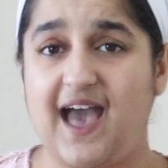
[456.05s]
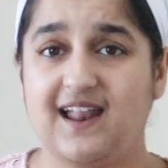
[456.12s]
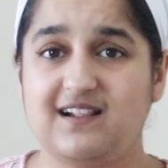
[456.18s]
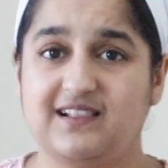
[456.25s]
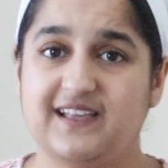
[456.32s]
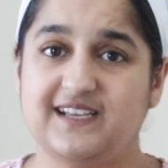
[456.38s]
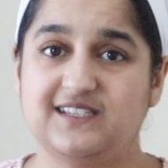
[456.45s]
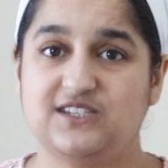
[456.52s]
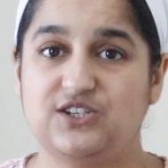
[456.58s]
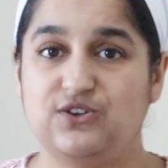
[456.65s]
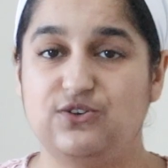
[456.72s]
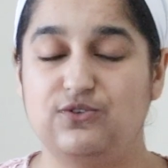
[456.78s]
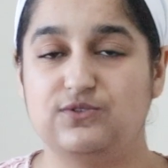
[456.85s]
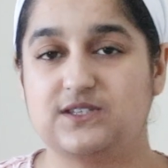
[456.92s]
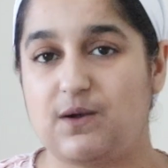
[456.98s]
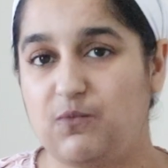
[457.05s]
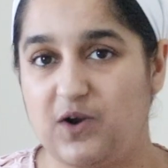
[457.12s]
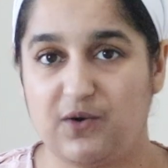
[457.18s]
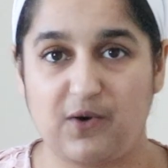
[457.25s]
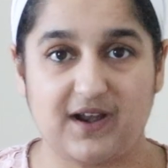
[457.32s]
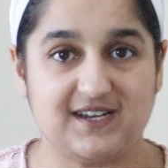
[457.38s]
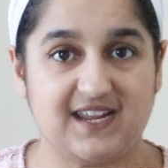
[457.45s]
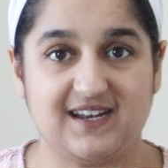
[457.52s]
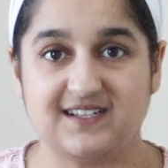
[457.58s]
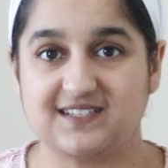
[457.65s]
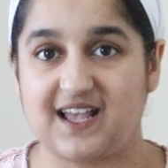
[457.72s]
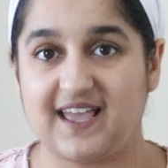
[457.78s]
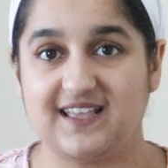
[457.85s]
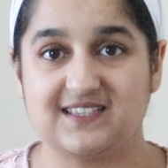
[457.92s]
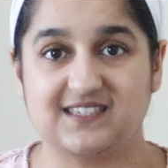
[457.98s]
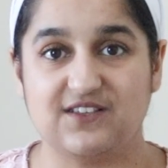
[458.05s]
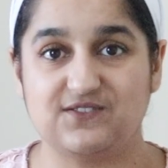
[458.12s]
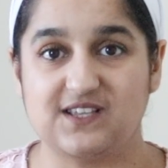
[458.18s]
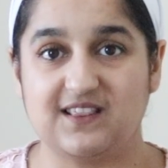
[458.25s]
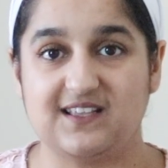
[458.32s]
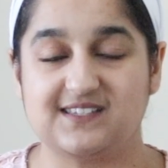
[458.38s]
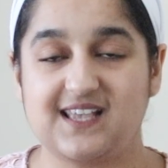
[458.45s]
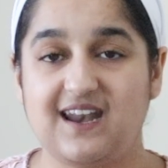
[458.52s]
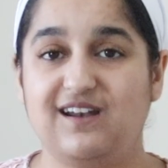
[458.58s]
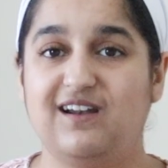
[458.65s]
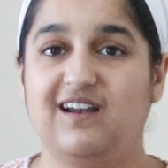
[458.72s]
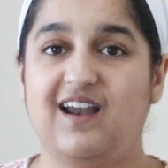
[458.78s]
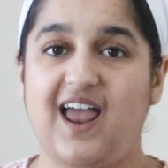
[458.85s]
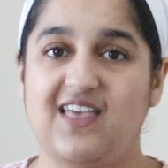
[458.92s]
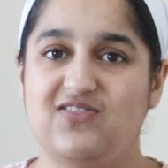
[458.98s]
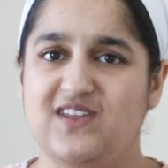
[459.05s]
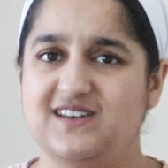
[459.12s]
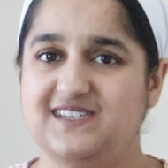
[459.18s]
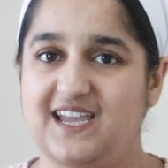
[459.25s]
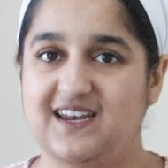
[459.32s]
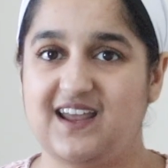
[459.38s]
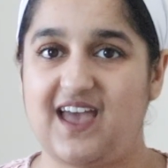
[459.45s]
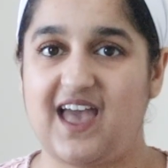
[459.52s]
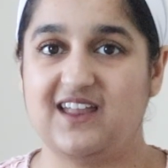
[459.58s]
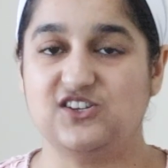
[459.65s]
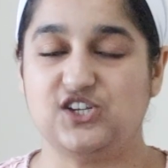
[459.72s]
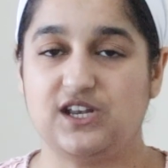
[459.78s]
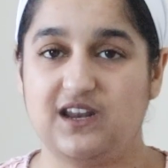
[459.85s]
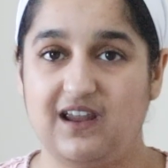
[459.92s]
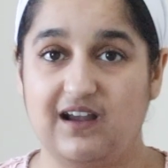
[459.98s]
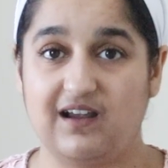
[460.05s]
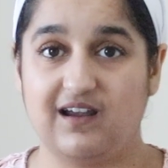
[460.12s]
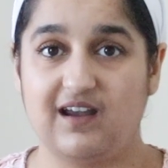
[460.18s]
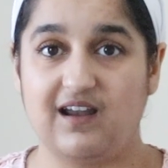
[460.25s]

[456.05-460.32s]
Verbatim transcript: analyst to somewhere where data science lives in the center, and then data engineer.